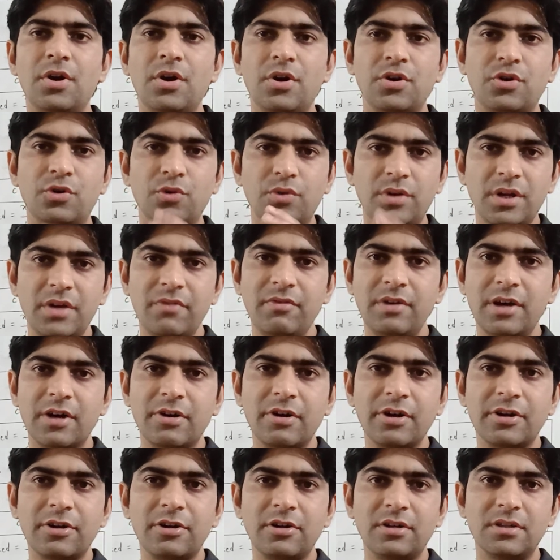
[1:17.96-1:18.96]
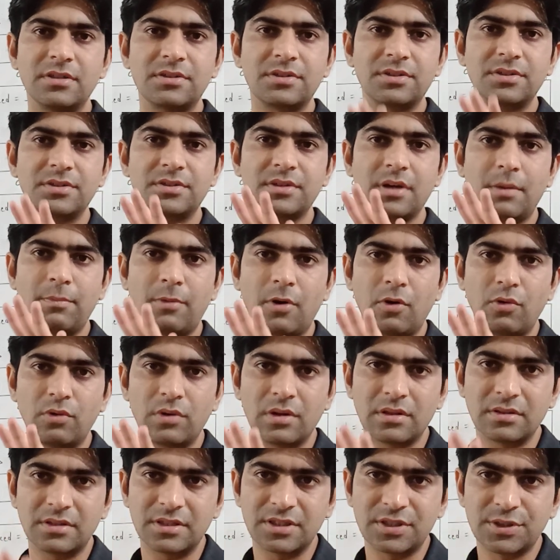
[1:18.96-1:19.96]
Today we are going to discuss
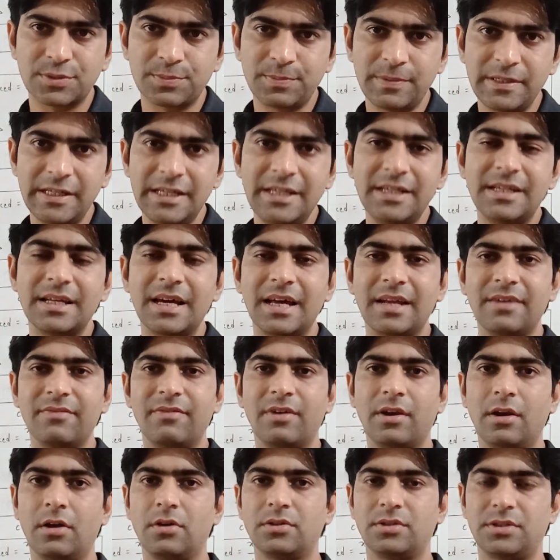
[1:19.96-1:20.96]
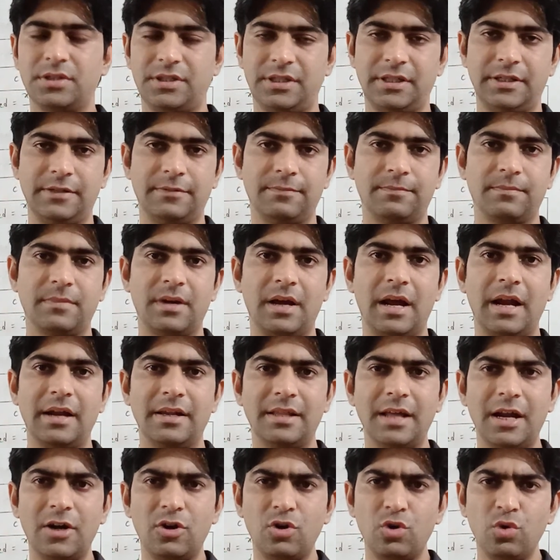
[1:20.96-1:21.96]
about the speed and velocity,
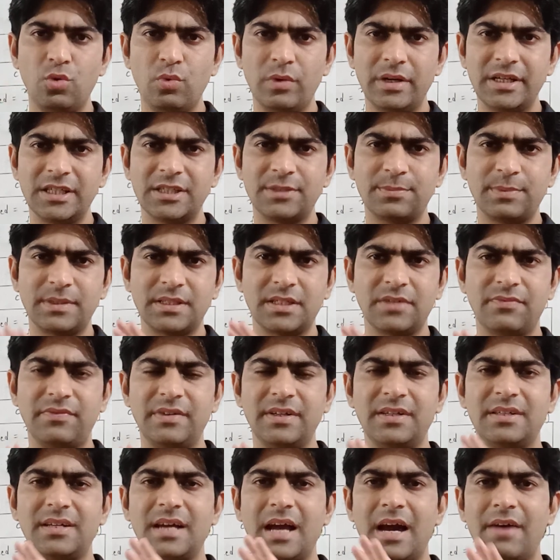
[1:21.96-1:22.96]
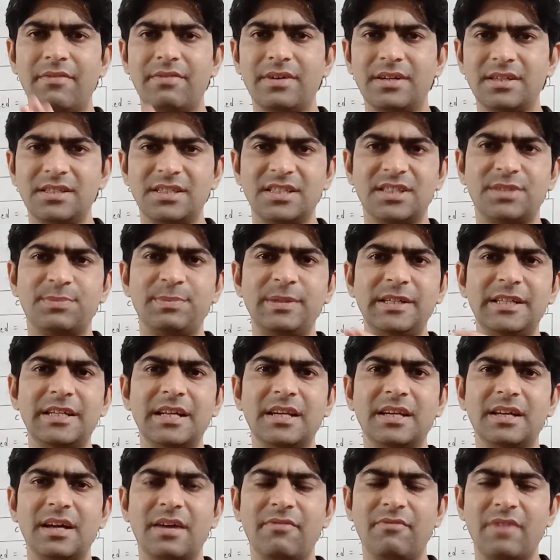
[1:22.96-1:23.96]
and that too very specific average speed
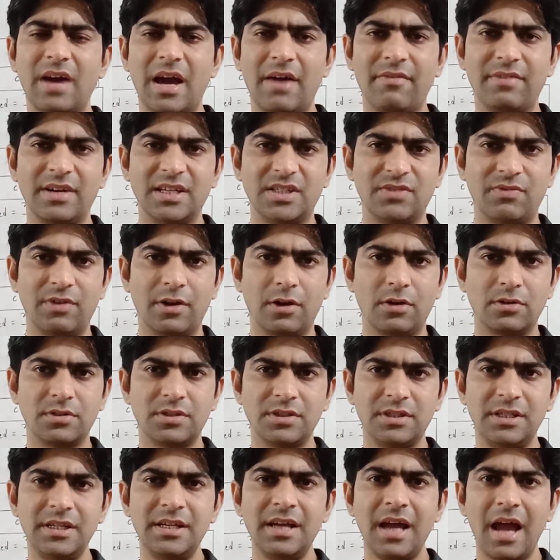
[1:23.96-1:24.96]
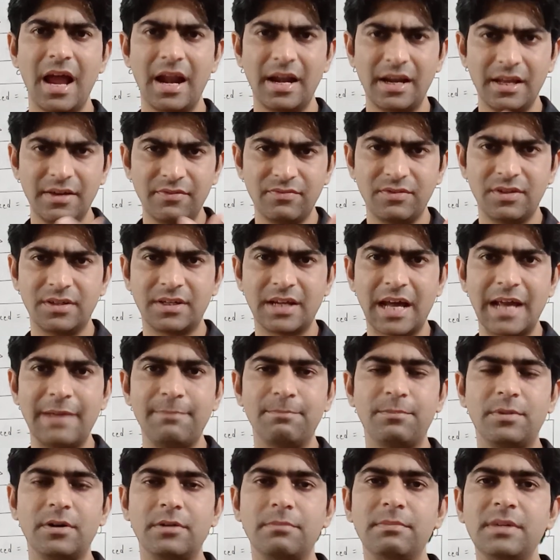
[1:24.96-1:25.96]
and average velocity, and if the
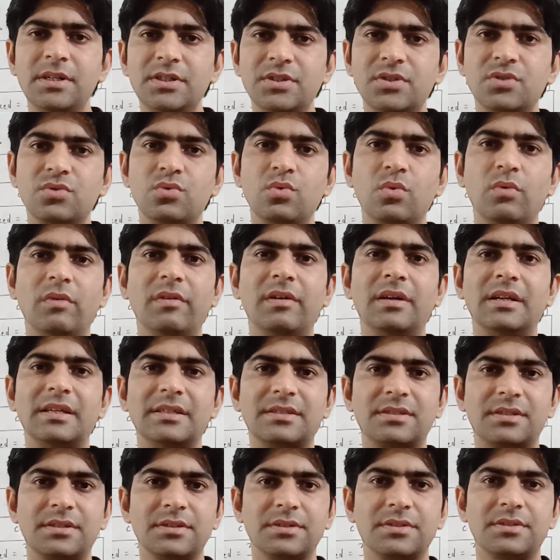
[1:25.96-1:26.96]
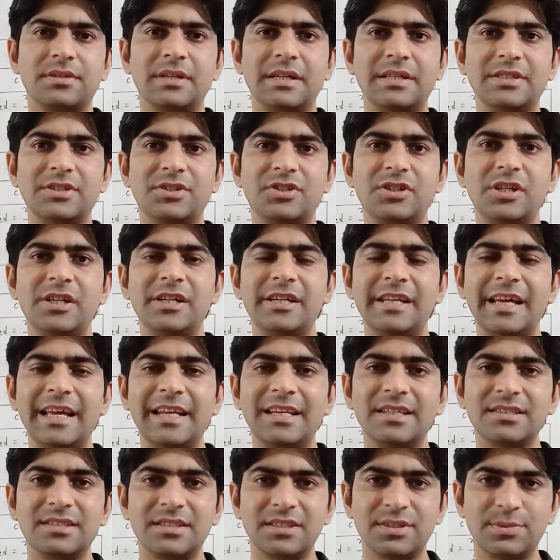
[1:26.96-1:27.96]
time permits we will discuss the
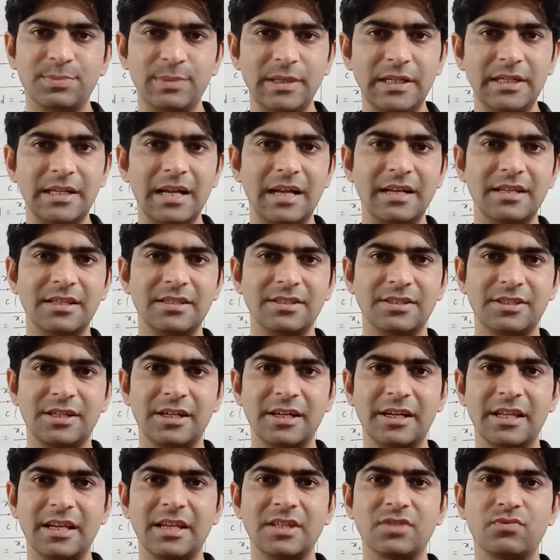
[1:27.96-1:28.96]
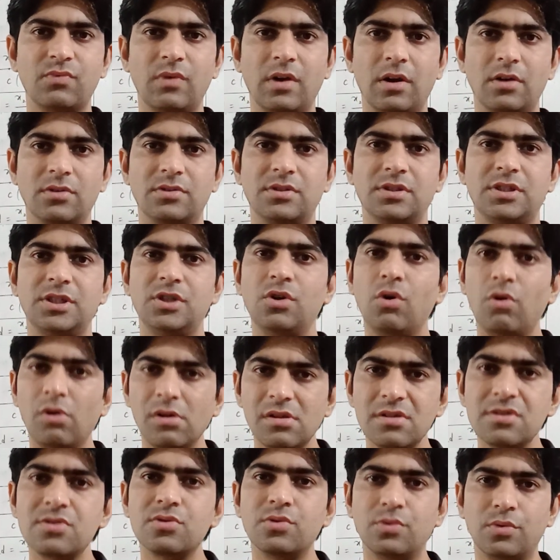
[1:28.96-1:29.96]
instantaneous speed and instantaneous velocity
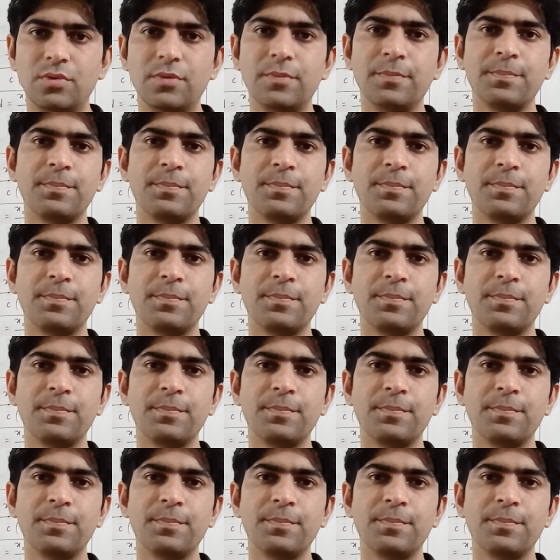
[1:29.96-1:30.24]
also.